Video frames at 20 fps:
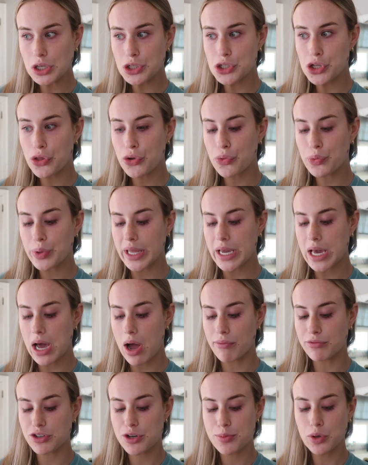so they're really
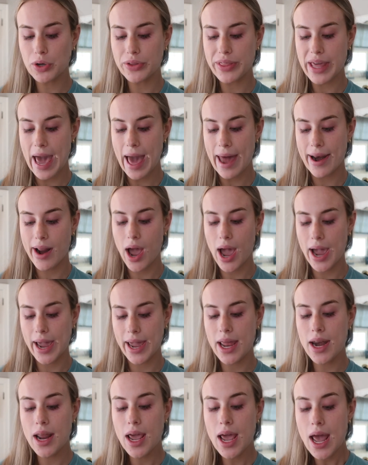comfortable and they add
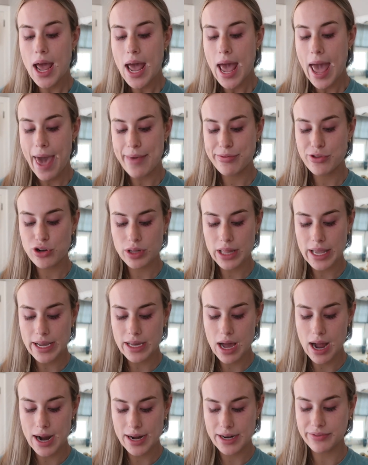height and they're
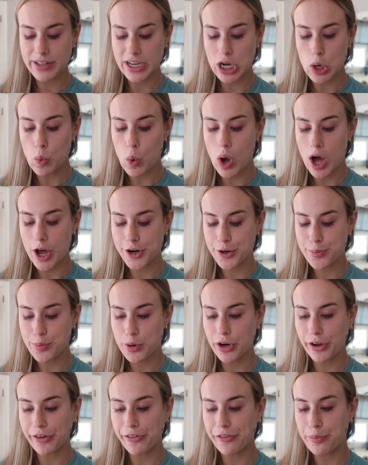like kind of like a
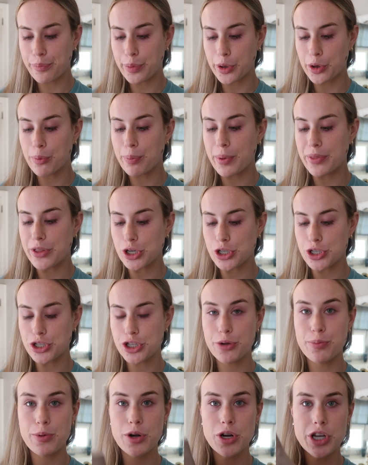waterproof boot but they're
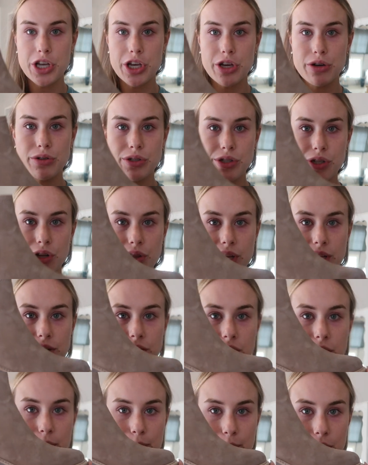super cute so
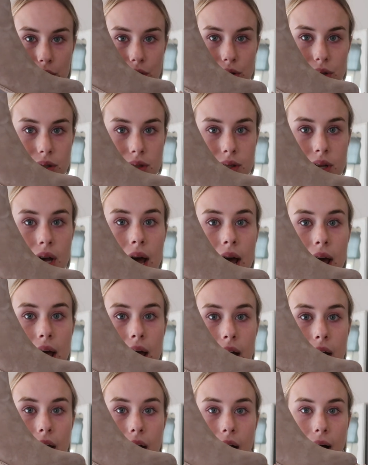these are the boots
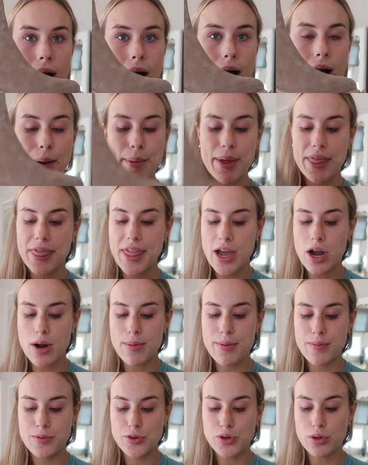um, they
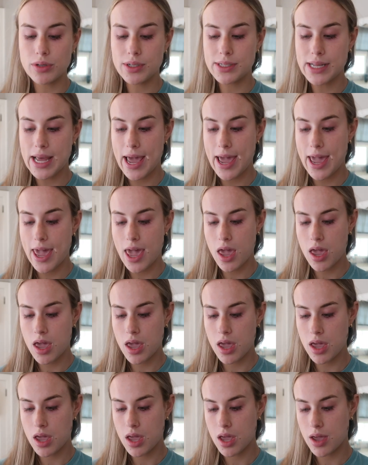are Dolce
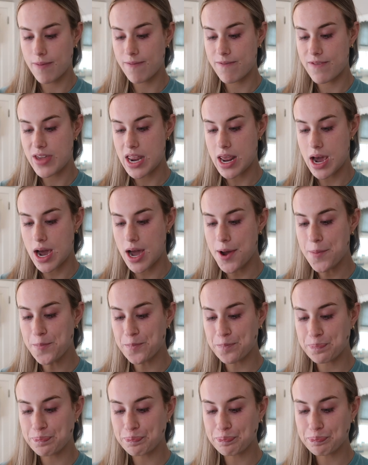Vita